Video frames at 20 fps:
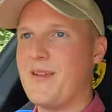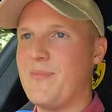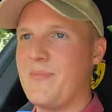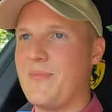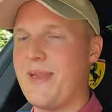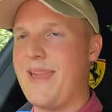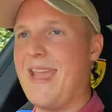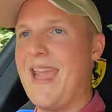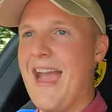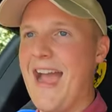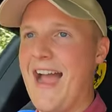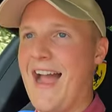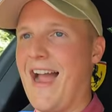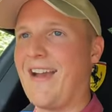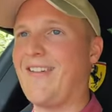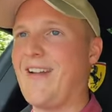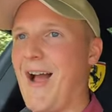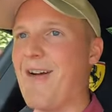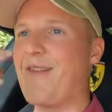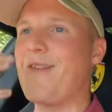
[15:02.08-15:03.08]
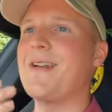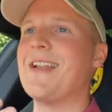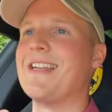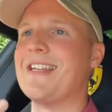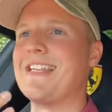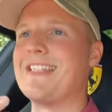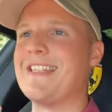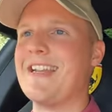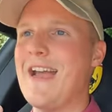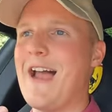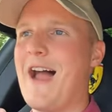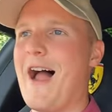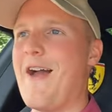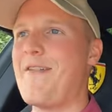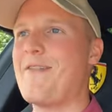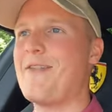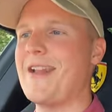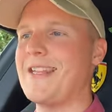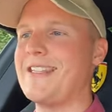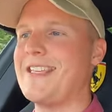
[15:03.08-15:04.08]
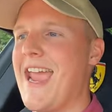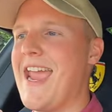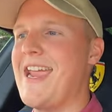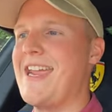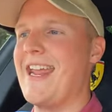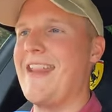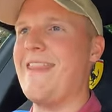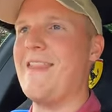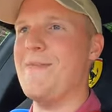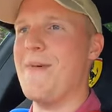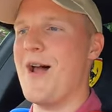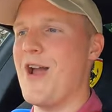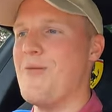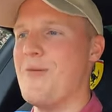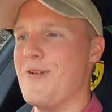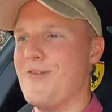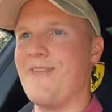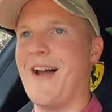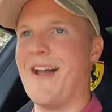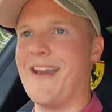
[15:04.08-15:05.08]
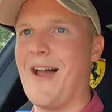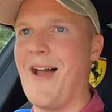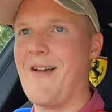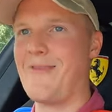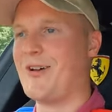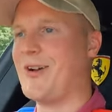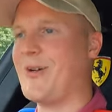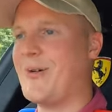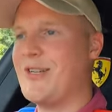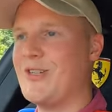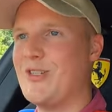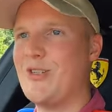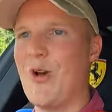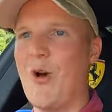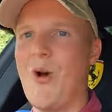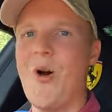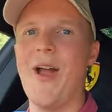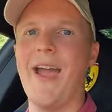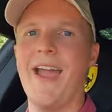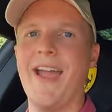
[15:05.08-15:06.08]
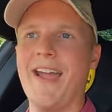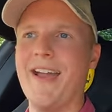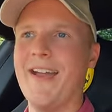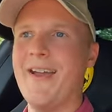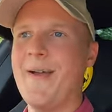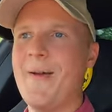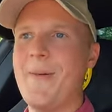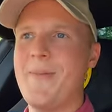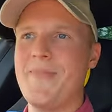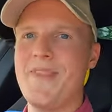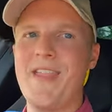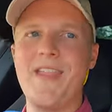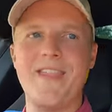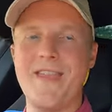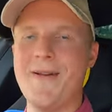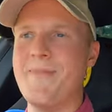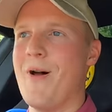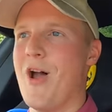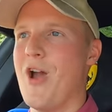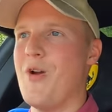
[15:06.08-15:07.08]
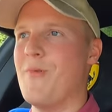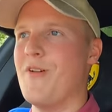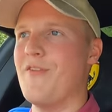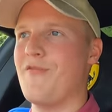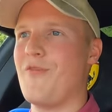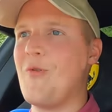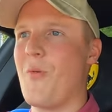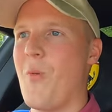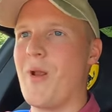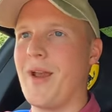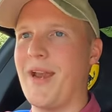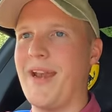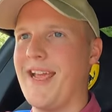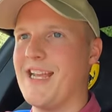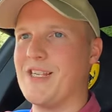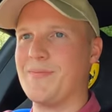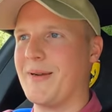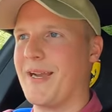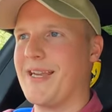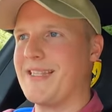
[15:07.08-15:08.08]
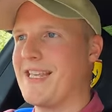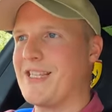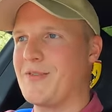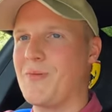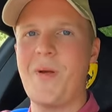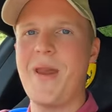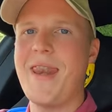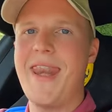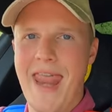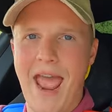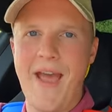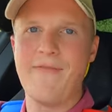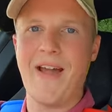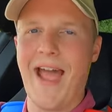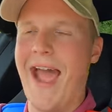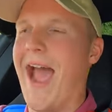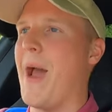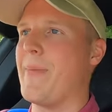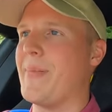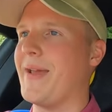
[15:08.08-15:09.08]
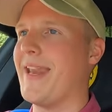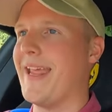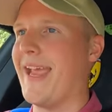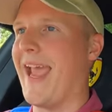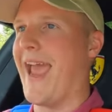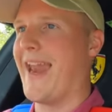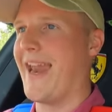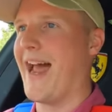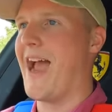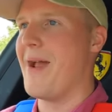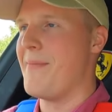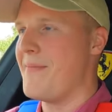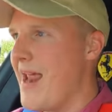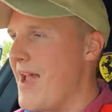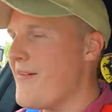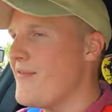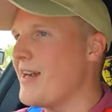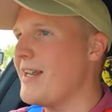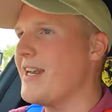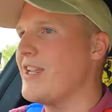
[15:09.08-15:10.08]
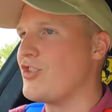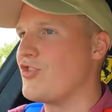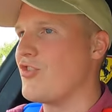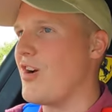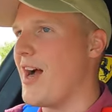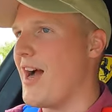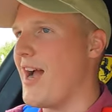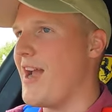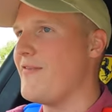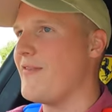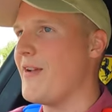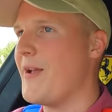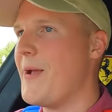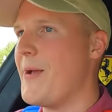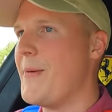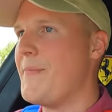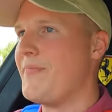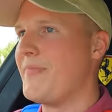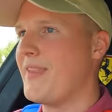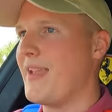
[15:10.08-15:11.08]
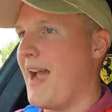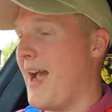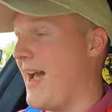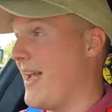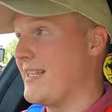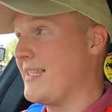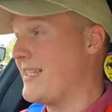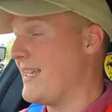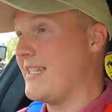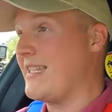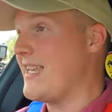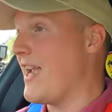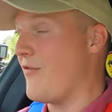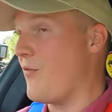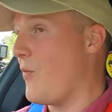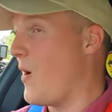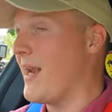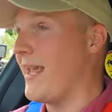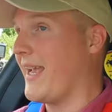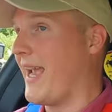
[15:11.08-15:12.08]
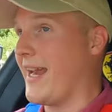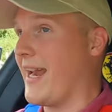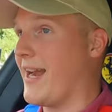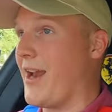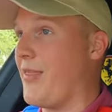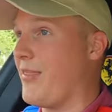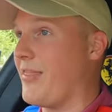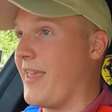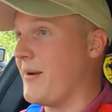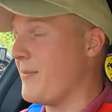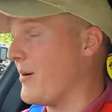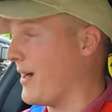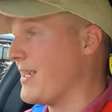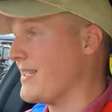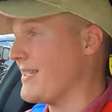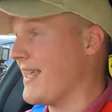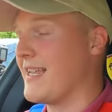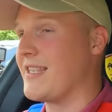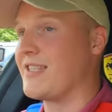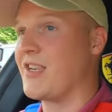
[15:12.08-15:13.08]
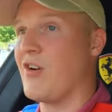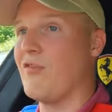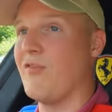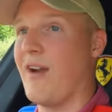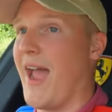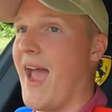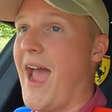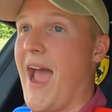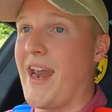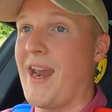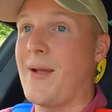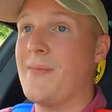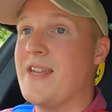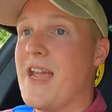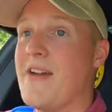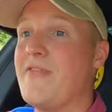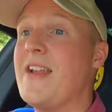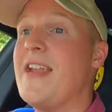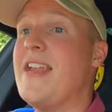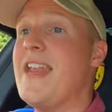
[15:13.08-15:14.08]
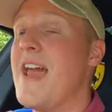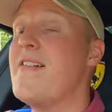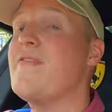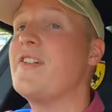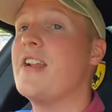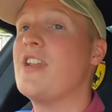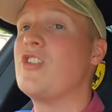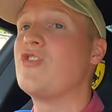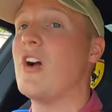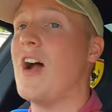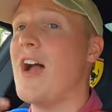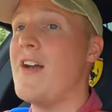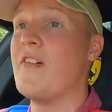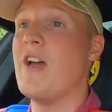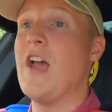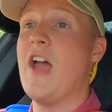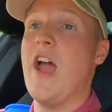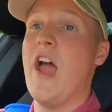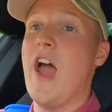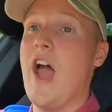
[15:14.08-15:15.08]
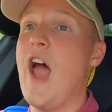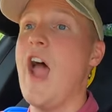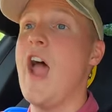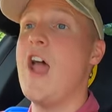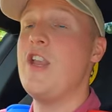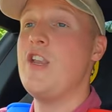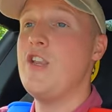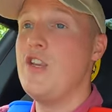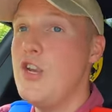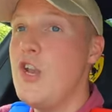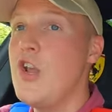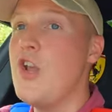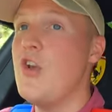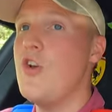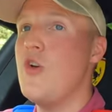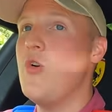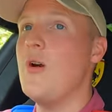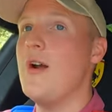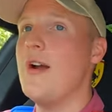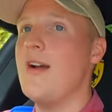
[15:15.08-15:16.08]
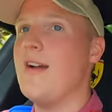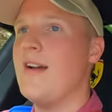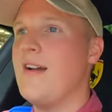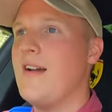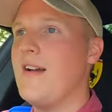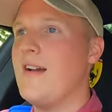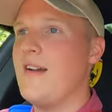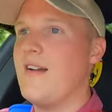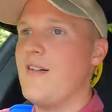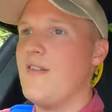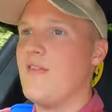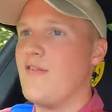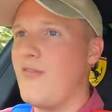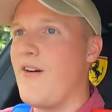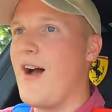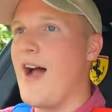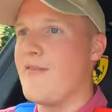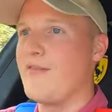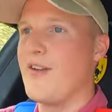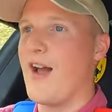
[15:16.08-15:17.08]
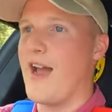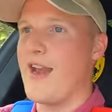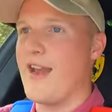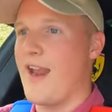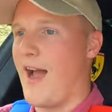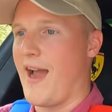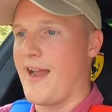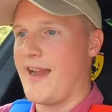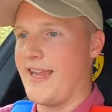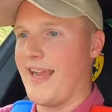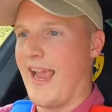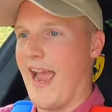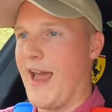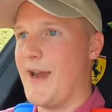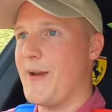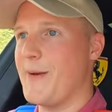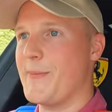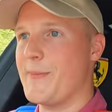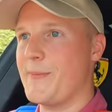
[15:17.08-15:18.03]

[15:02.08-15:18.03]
I've got to take in the moment right now. I've got to enjoy the moment for what it is, because this will never happen again. I am never going to drive a 60 F1 again, I don't think, because they're so rare, and I'm definitely never going to drive a new 599 again.